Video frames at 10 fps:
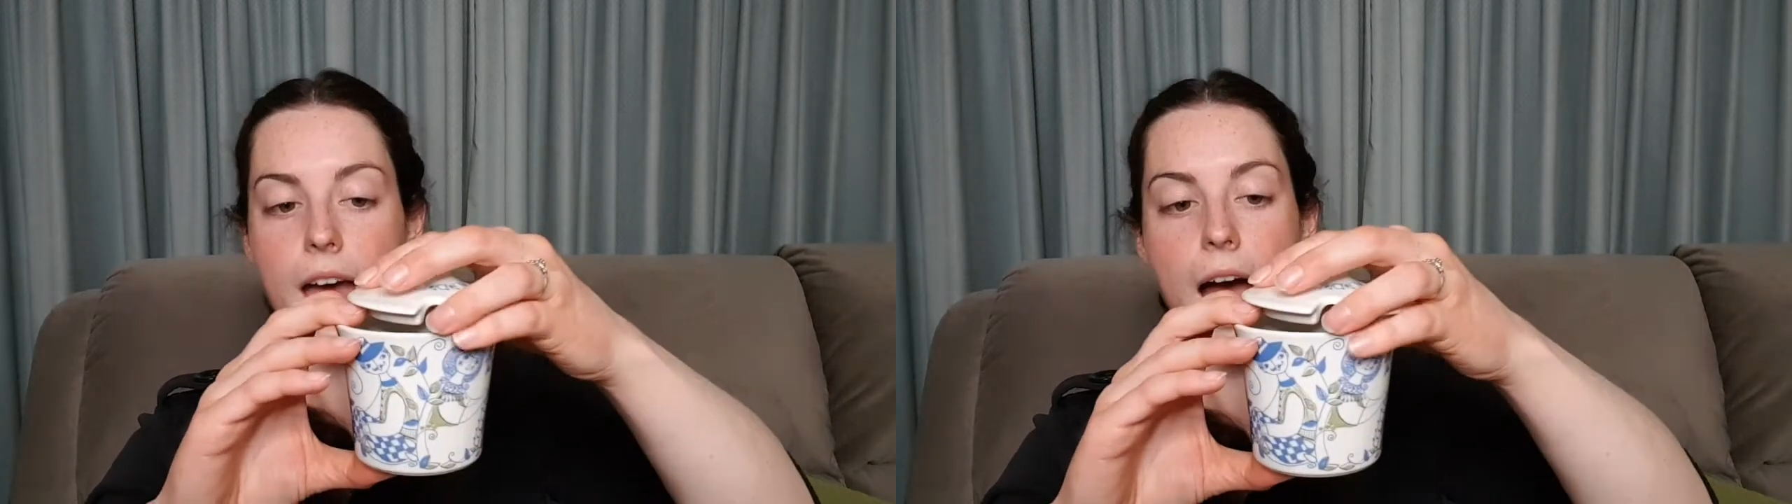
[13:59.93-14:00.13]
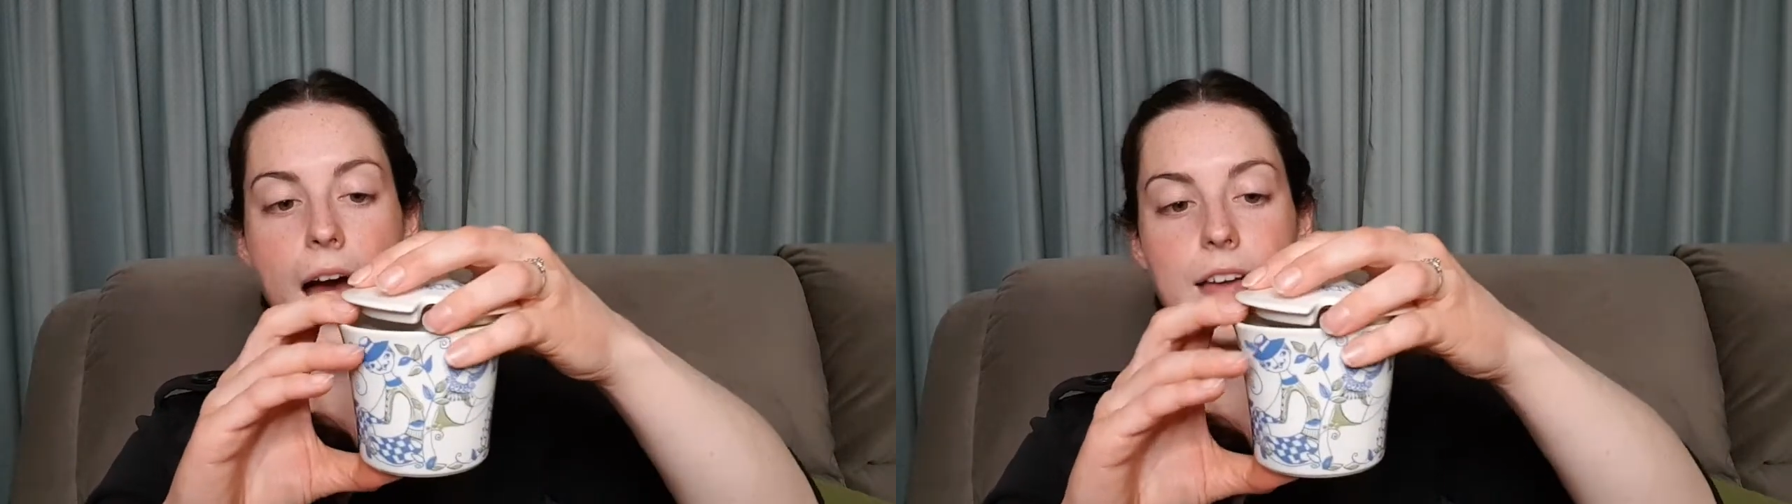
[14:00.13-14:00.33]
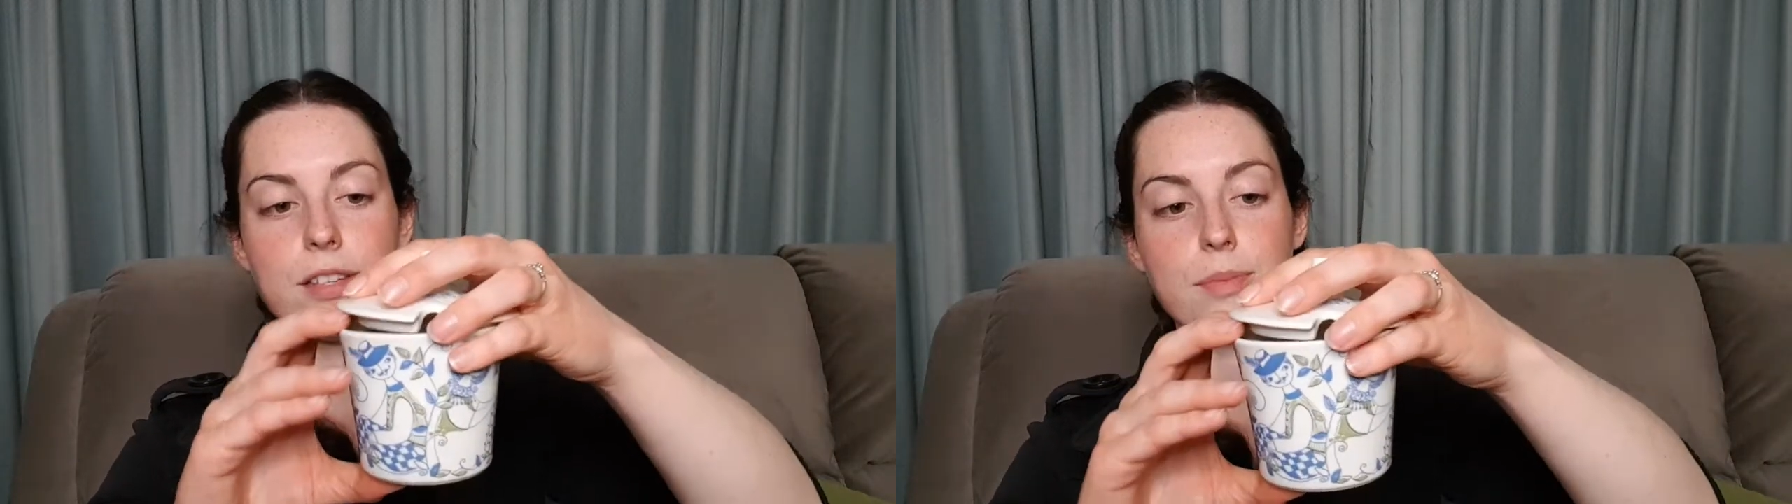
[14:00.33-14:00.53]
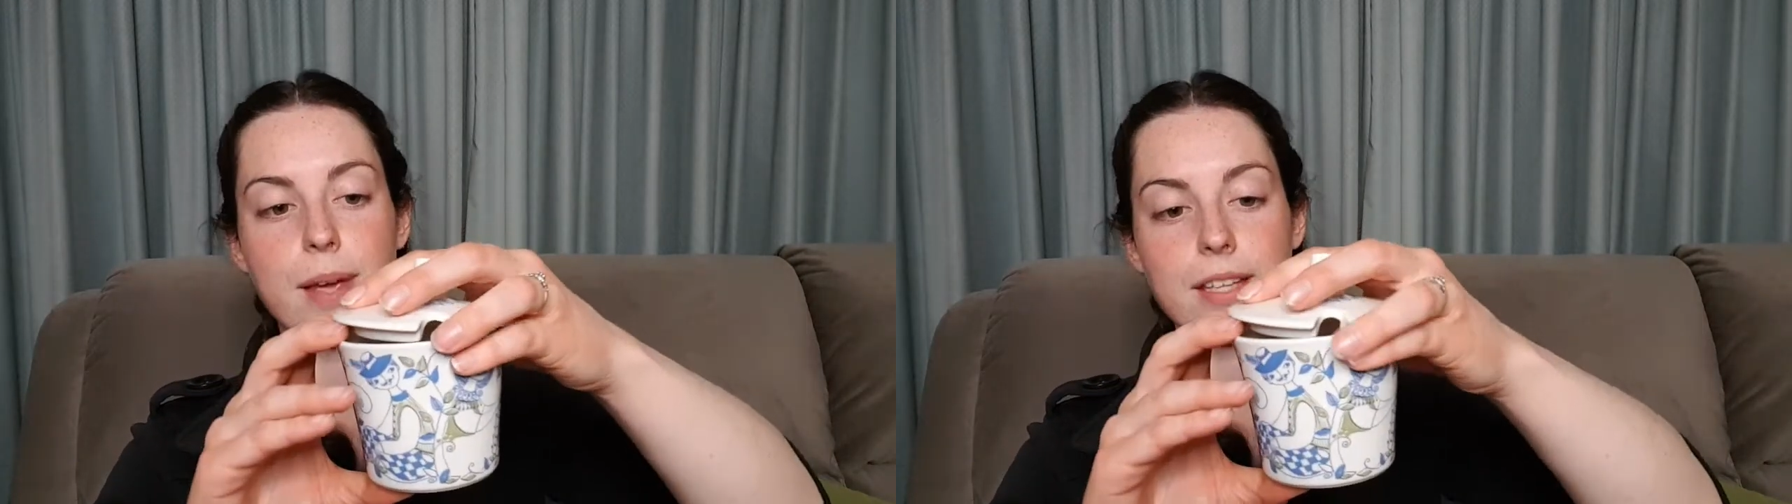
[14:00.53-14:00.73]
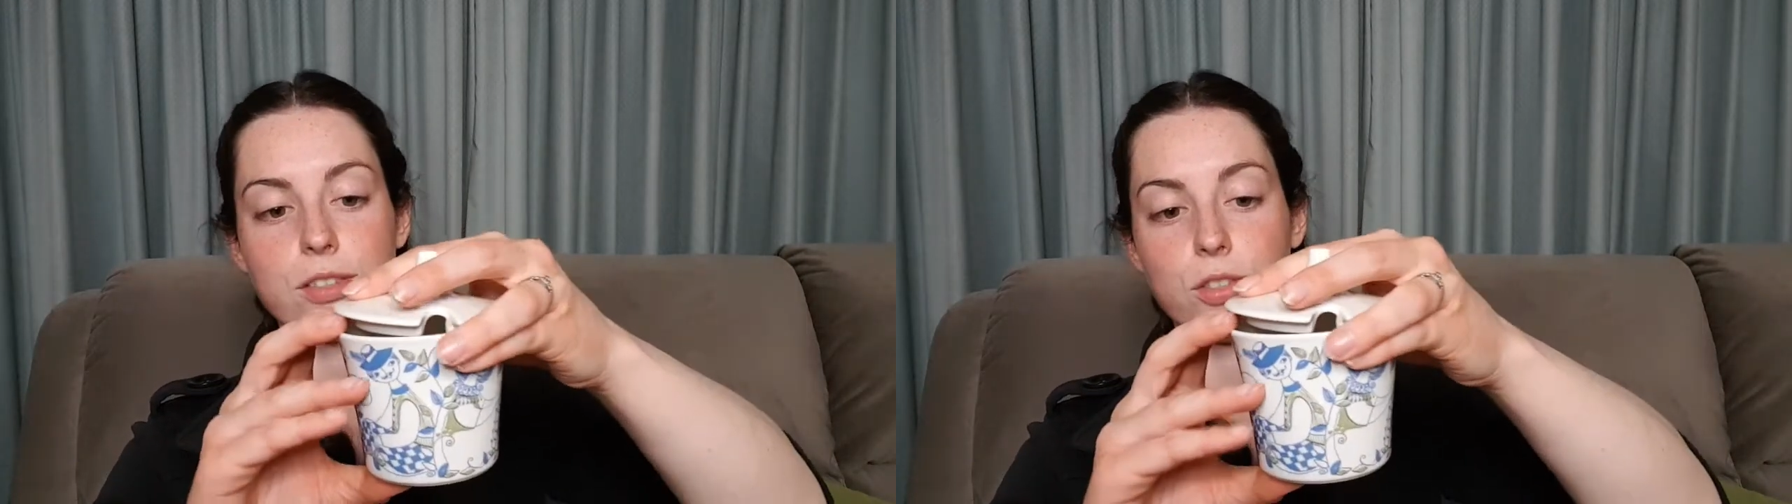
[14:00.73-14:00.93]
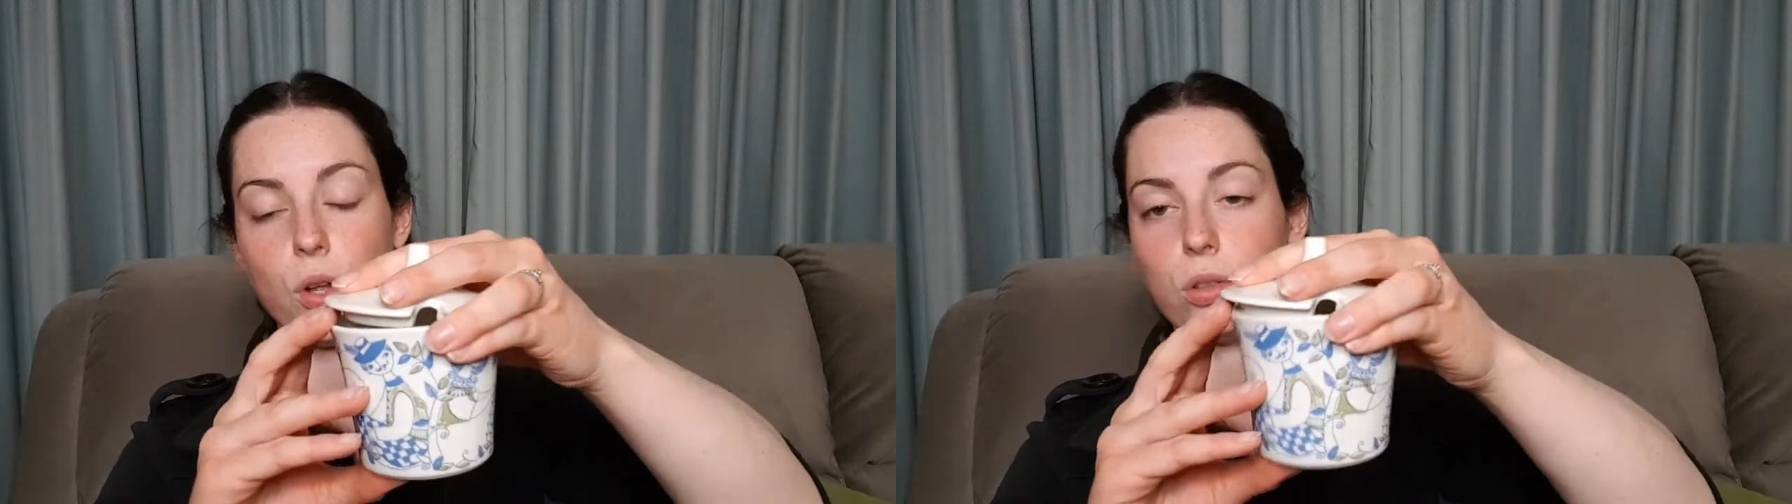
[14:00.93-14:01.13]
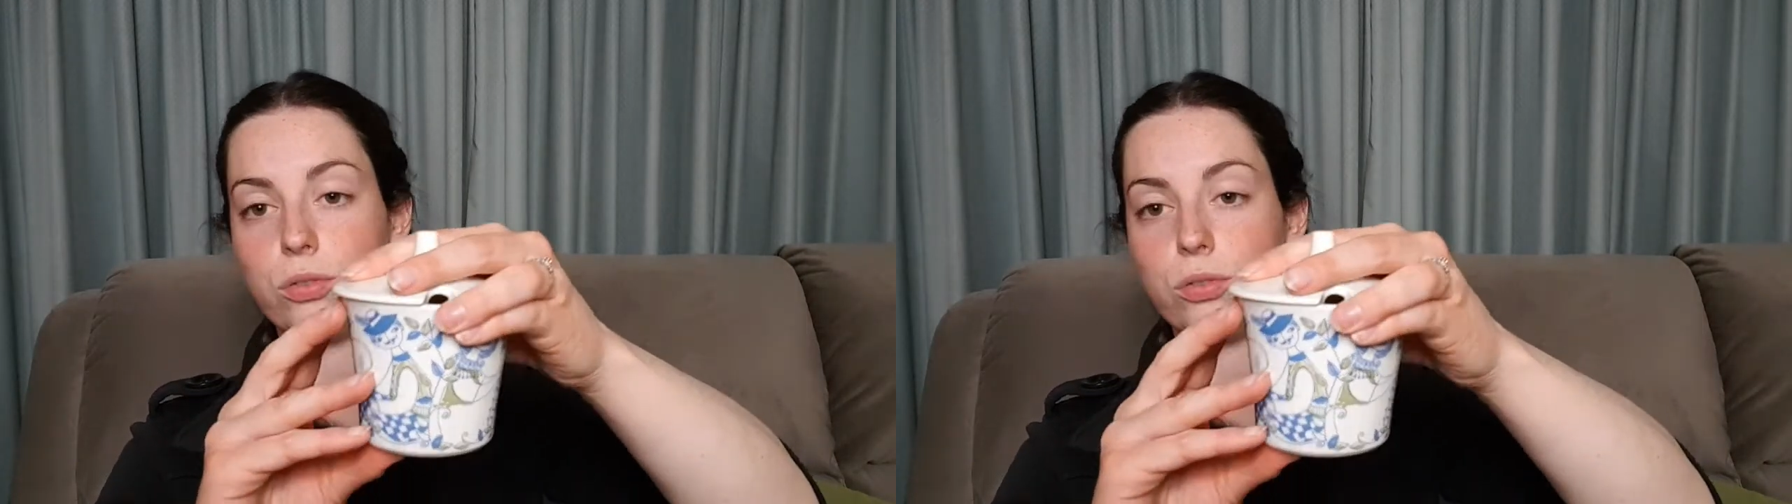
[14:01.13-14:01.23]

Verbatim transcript: has been sold